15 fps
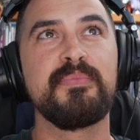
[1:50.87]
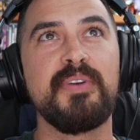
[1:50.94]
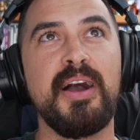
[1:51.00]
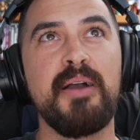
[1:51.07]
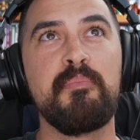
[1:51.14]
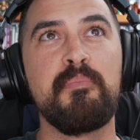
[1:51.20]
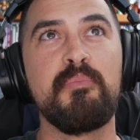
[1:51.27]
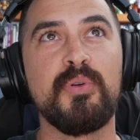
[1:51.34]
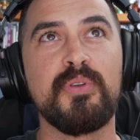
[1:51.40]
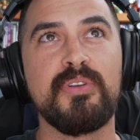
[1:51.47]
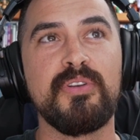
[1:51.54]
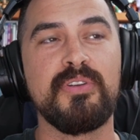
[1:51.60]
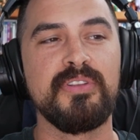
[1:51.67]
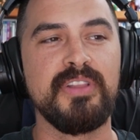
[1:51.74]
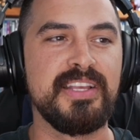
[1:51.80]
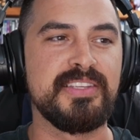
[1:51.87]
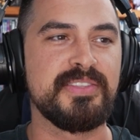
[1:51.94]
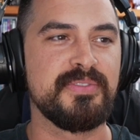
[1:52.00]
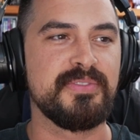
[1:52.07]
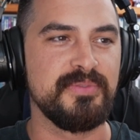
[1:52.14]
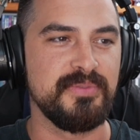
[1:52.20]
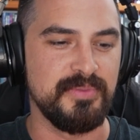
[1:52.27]
I'm more or
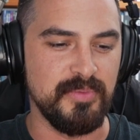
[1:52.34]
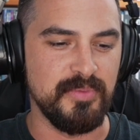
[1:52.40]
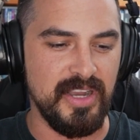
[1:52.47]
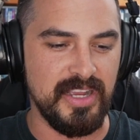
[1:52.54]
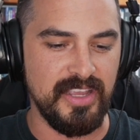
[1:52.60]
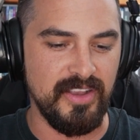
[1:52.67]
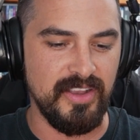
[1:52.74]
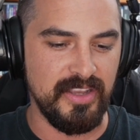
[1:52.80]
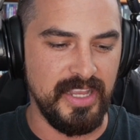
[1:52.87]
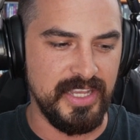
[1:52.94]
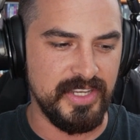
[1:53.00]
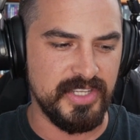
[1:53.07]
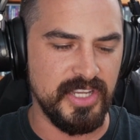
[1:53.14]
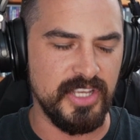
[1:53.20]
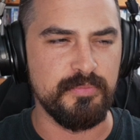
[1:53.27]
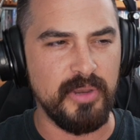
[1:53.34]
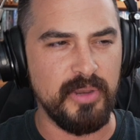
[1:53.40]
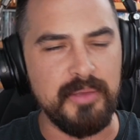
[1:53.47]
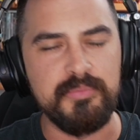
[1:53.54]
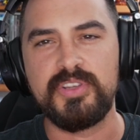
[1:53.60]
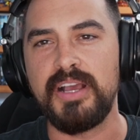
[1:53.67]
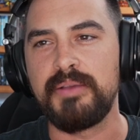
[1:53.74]
less walking on eggshells,
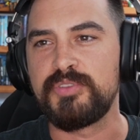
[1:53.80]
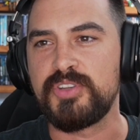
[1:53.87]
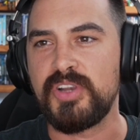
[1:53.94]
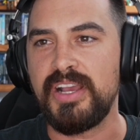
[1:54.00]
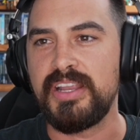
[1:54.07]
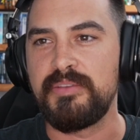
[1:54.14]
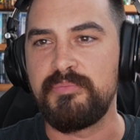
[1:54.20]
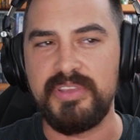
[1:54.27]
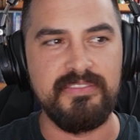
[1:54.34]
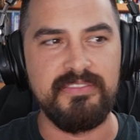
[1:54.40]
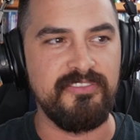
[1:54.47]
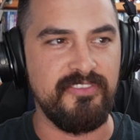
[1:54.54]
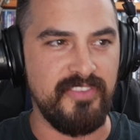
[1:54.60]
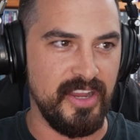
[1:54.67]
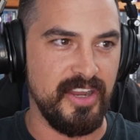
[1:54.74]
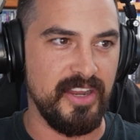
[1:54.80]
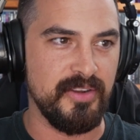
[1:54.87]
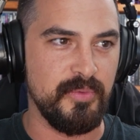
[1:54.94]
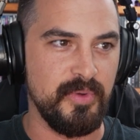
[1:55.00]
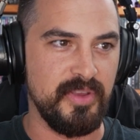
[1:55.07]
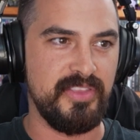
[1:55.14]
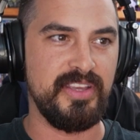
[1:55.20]
but I'm trying to be fair
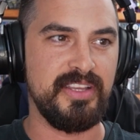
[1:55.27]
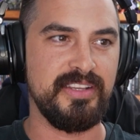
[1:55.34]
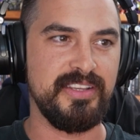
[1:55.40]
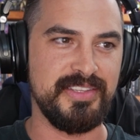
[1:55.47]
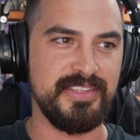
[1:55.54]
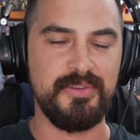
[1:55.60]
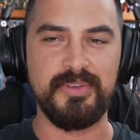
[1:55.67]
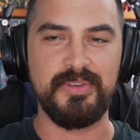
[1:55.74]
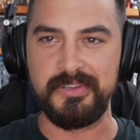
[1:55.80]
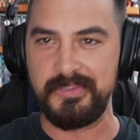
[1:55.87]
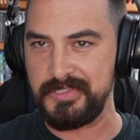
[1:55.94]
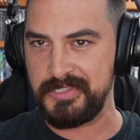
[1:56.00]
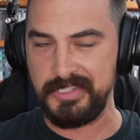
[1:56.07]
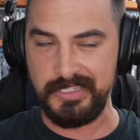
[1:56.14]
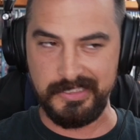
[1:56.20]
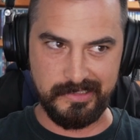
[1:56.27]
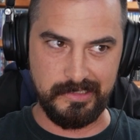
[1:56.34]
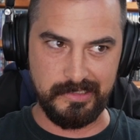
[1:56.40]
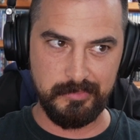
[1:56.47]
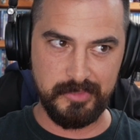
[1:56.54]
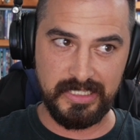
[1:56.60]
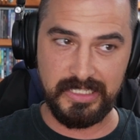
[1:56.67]
with it, because I don't want to insult anybody.